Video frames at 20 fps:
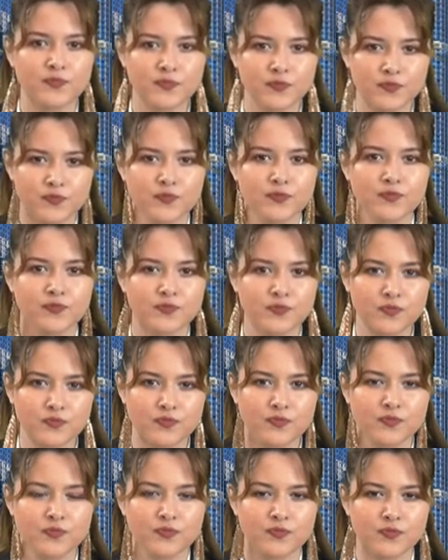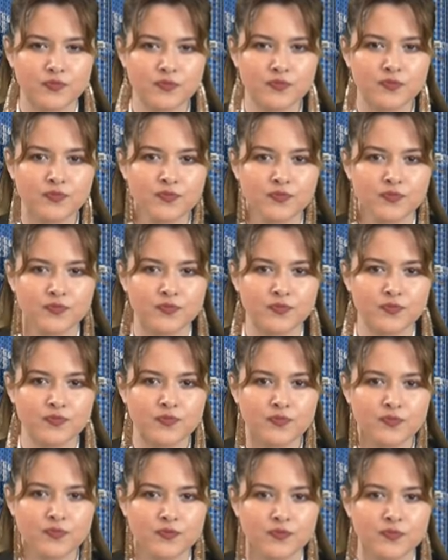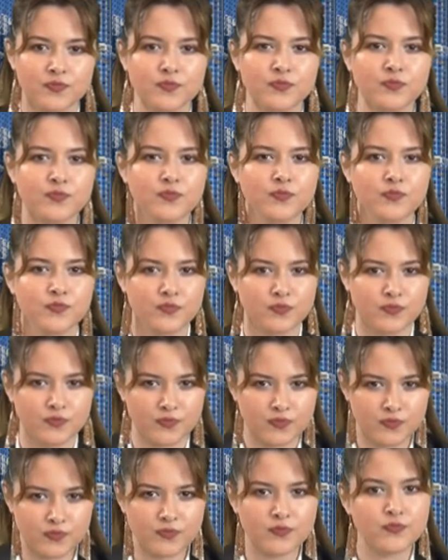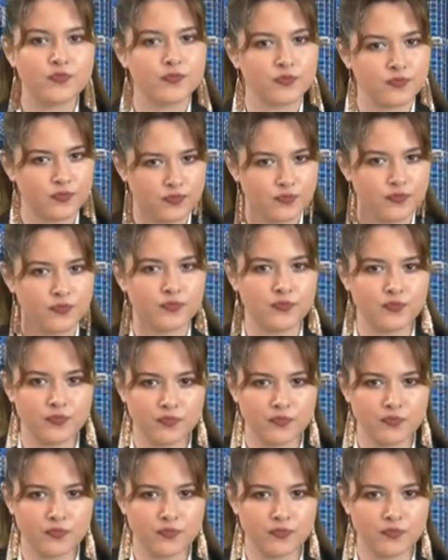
[no speech]